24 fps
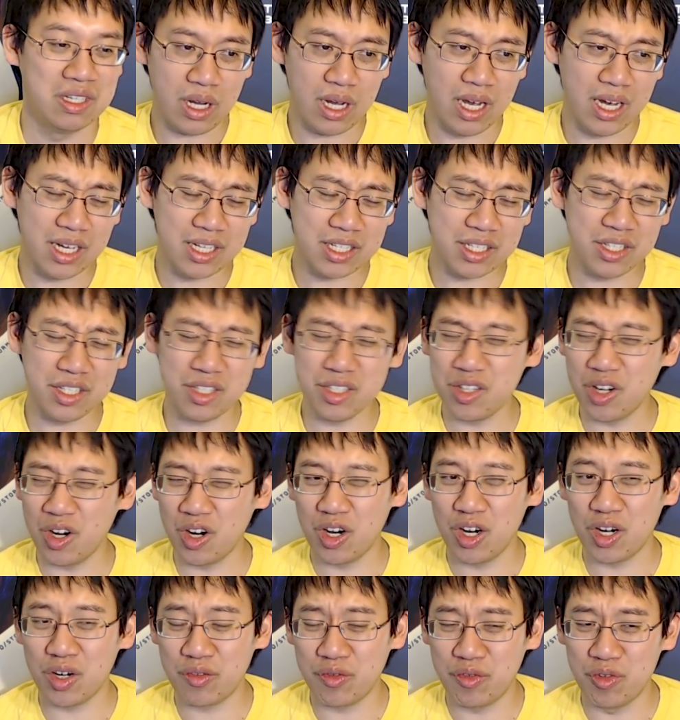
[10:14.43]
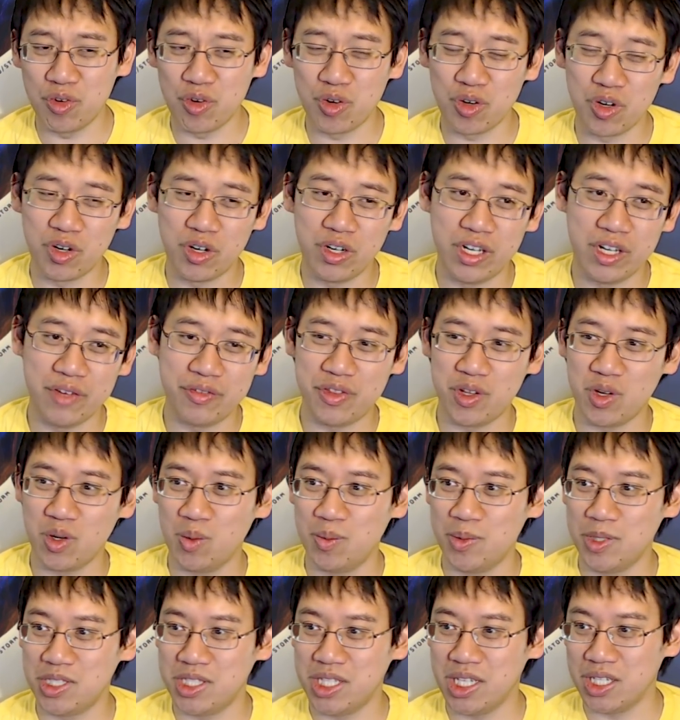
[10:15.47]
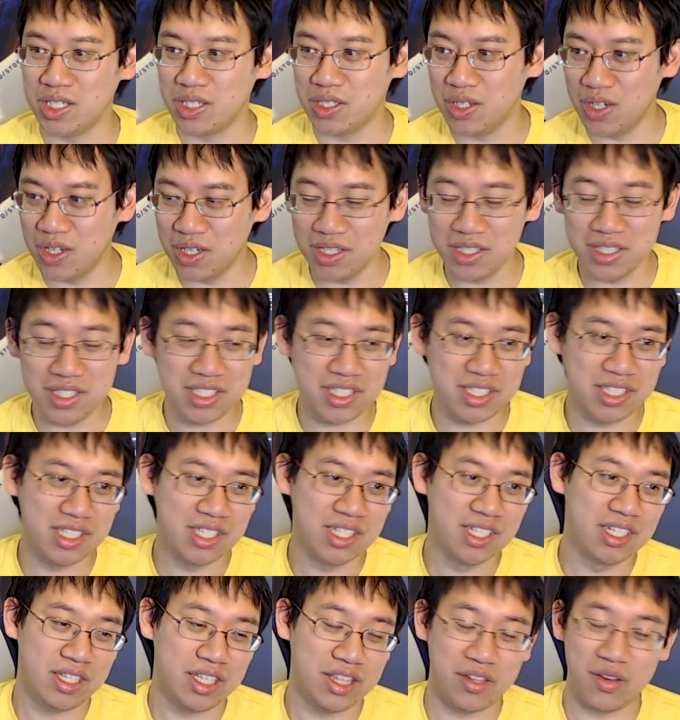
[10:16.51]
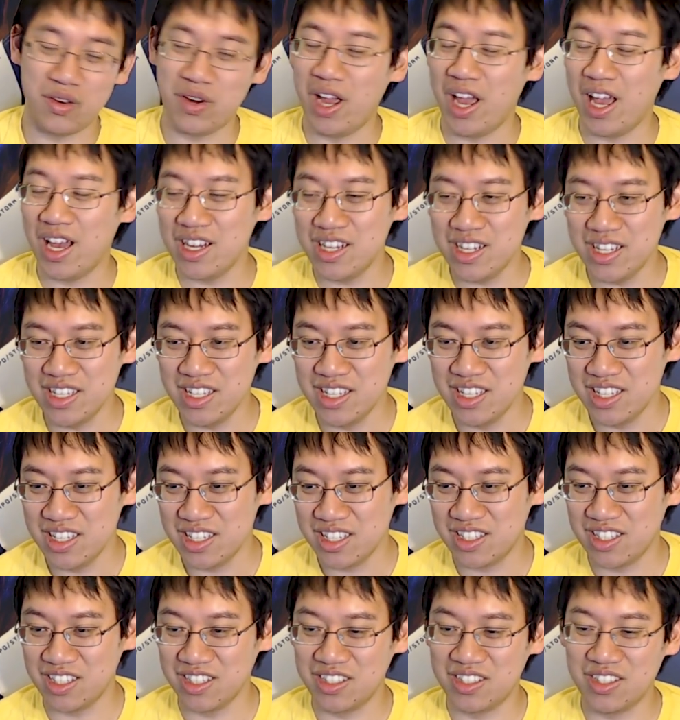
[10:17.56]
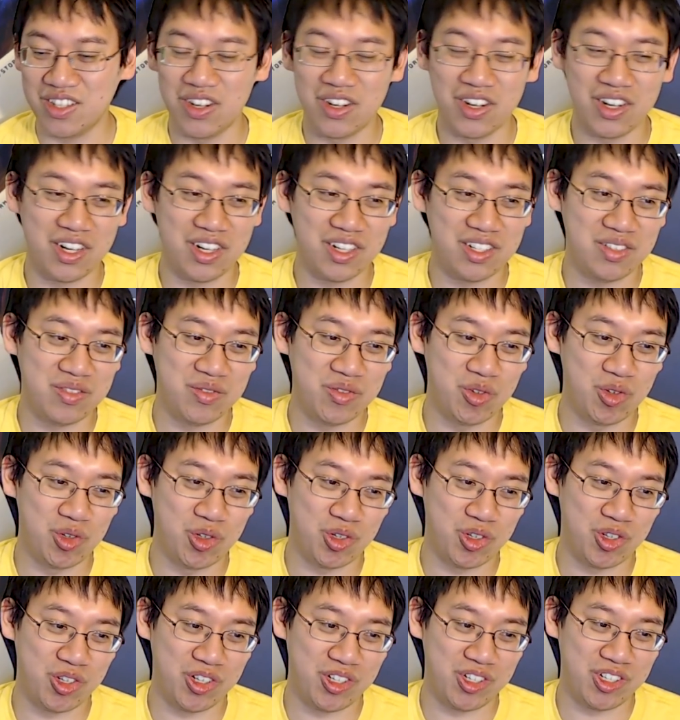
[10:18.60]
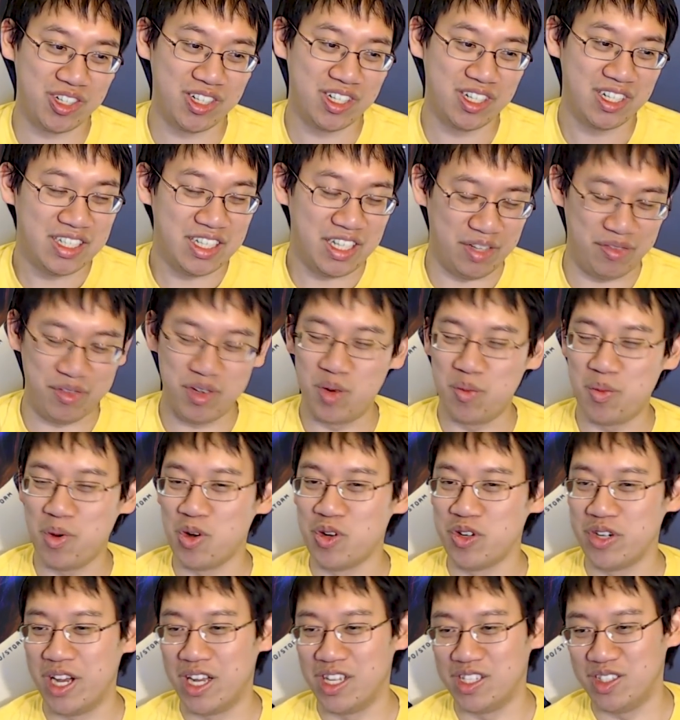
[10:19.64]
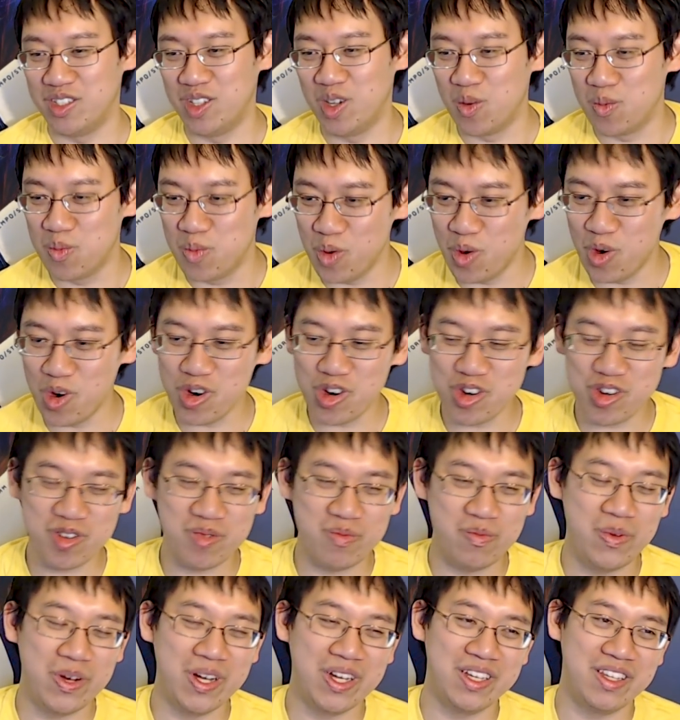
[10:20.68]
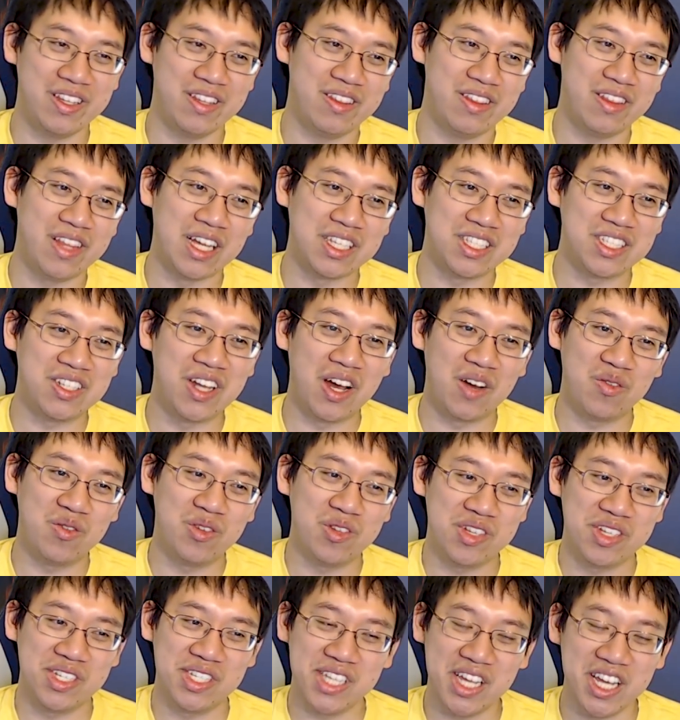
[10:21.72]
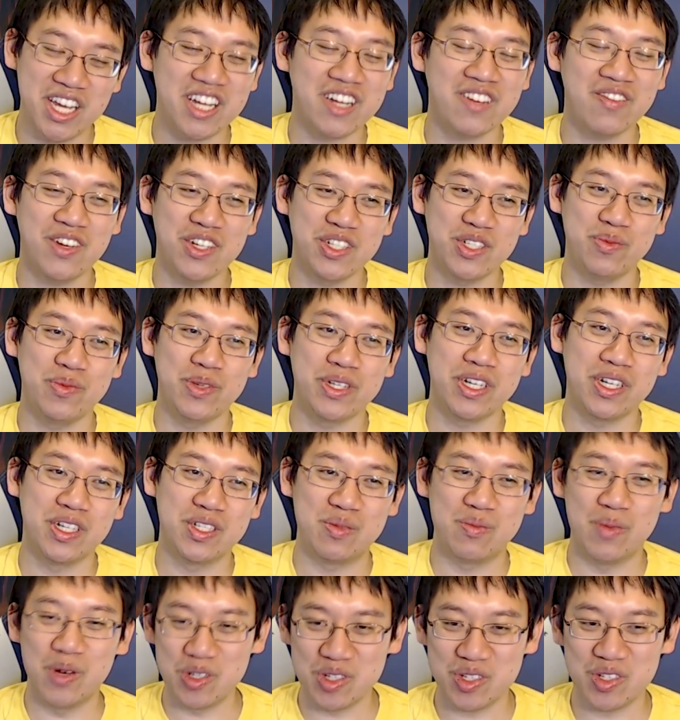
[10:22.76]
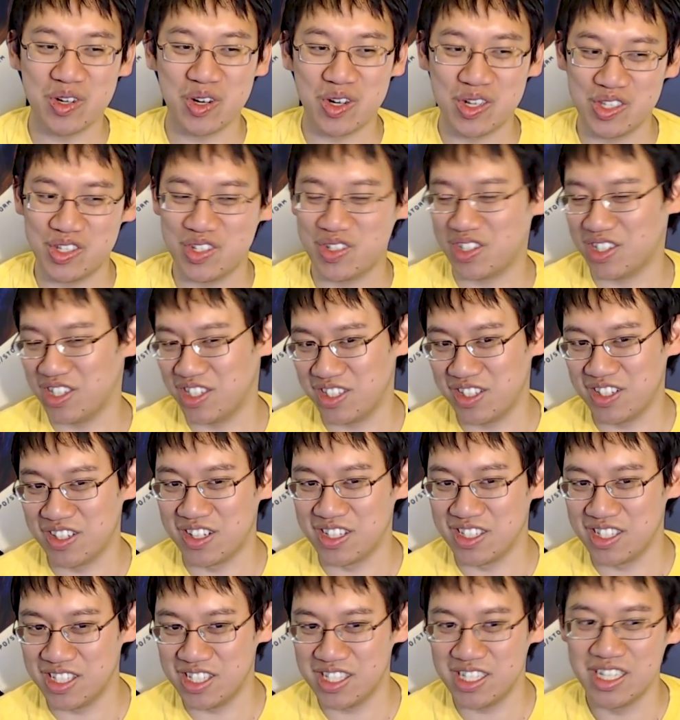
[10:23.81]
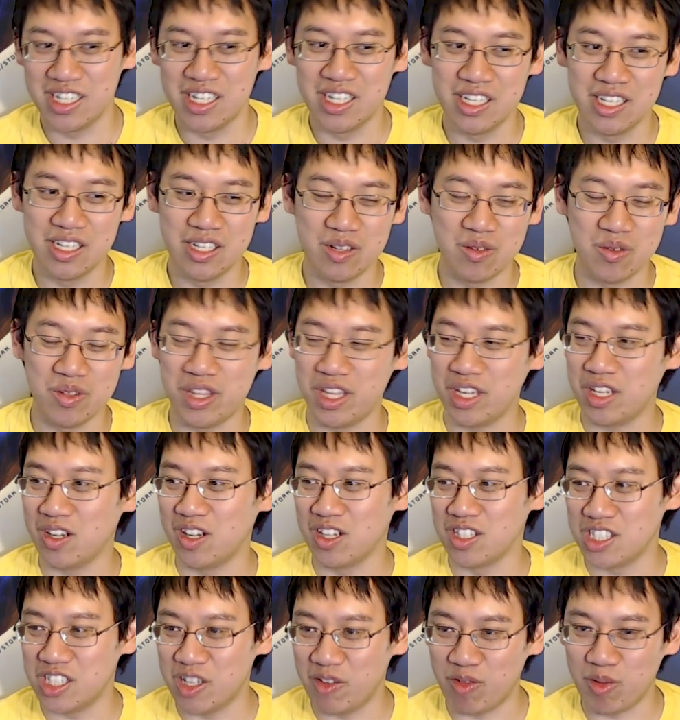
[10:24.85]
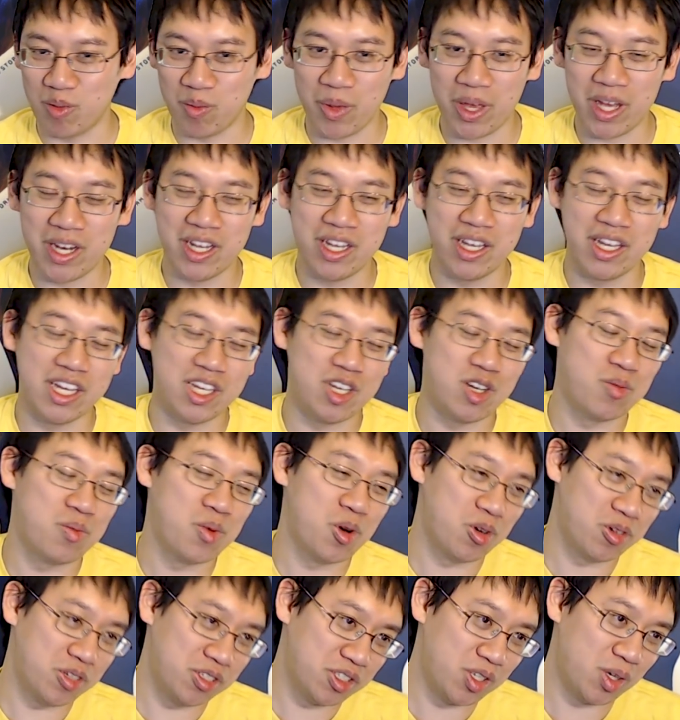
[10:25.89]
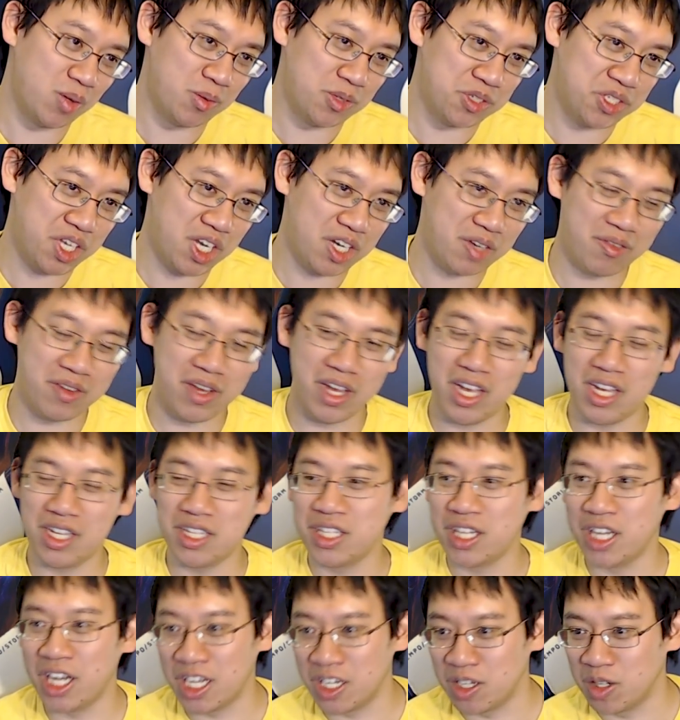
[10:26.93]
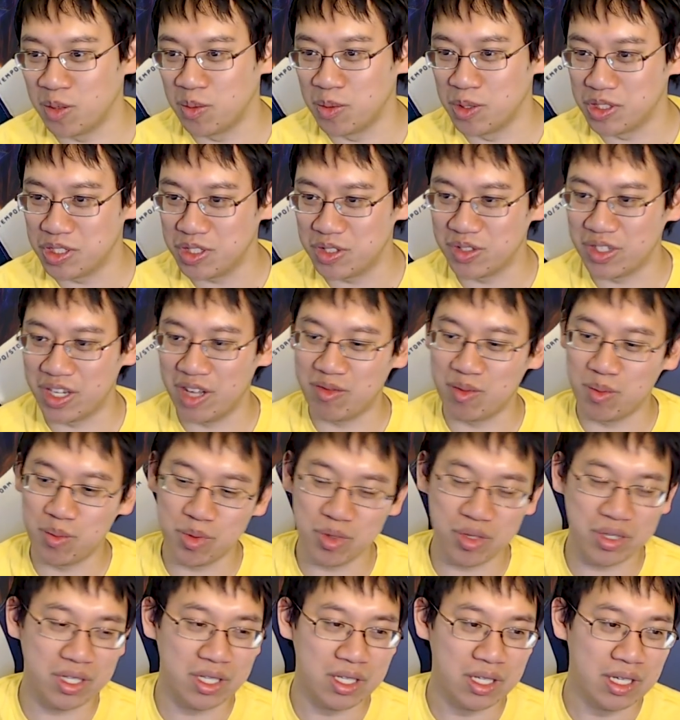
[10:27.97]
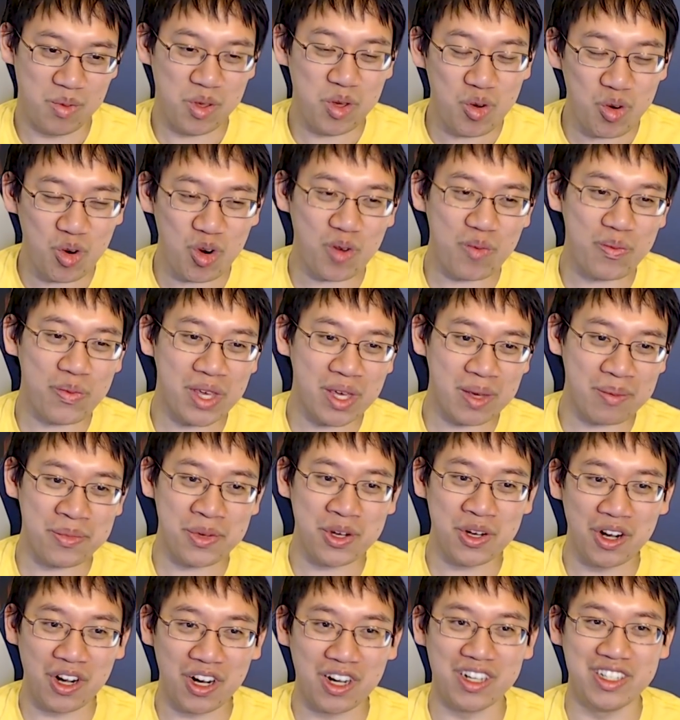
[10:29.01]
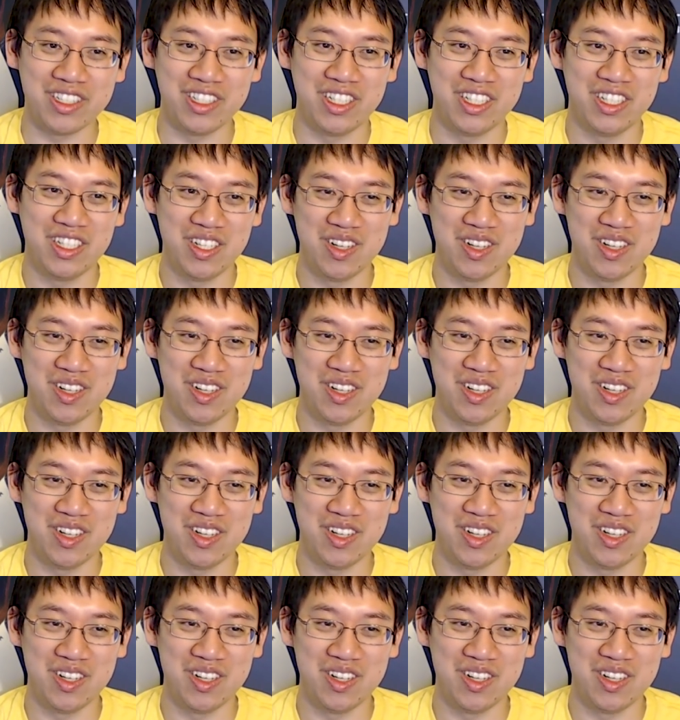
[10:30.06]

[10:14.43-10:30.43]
A uh, good card for if they're almost out of cards in their hand. Good card for if your opponent has no board, but that's not really saying much because most cards are good cards when they cost 7 mana and your opponent is almost out of a hand and almost don't have a board. Pure meme card,